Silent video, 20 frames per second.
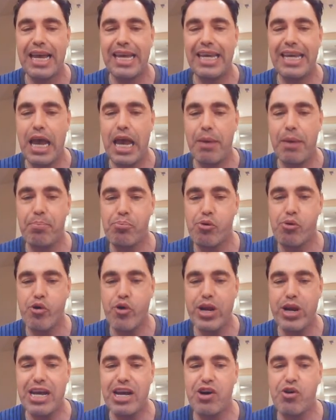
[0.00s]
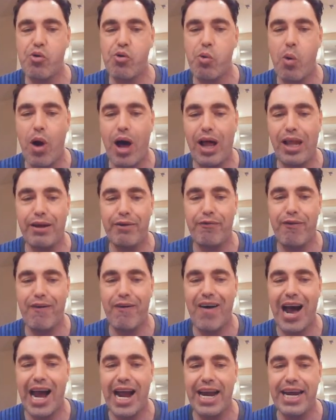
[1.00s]
Get
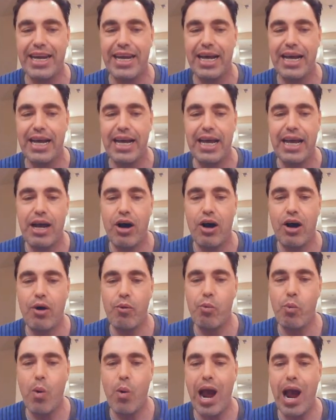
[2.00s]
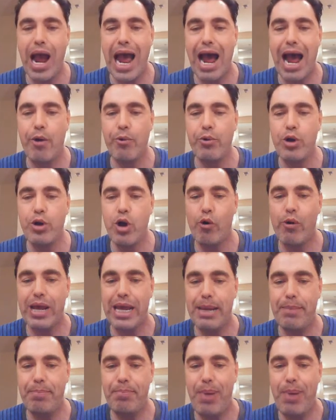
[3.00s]
pre-qualified. Wow, no
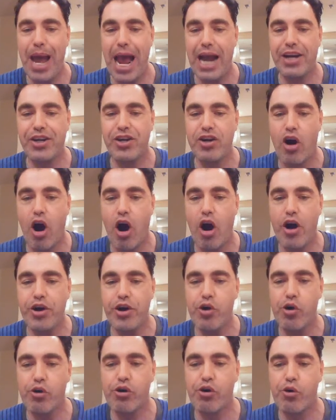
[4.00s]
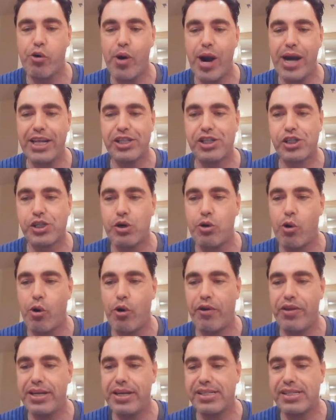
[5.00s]
impact on your credit
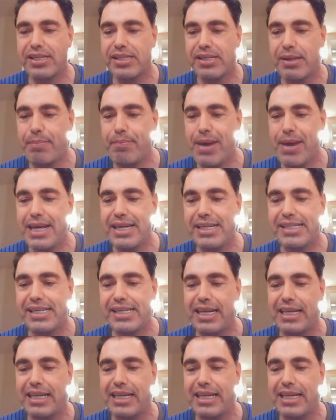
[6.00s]
score. This is amazing.